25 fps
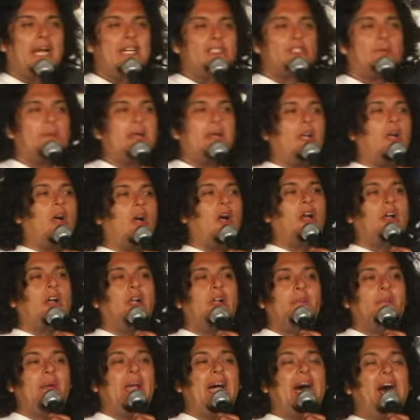got to my
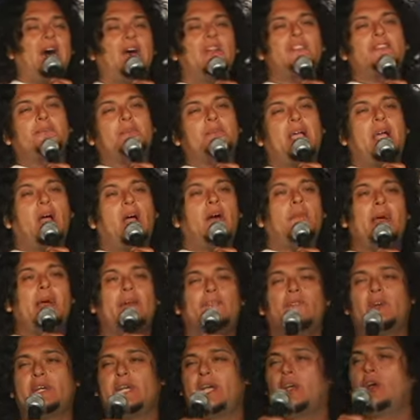car, my house, my, my
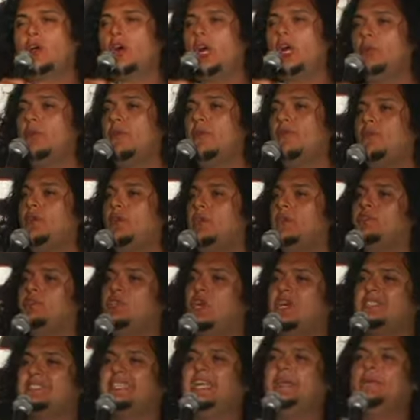car was full of
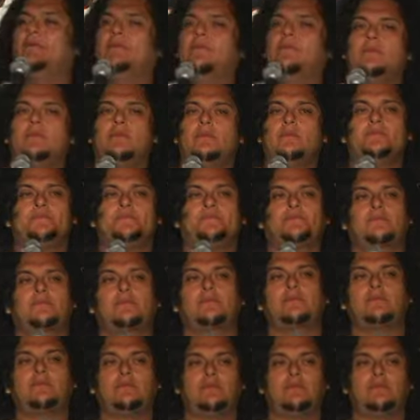duct tape. But,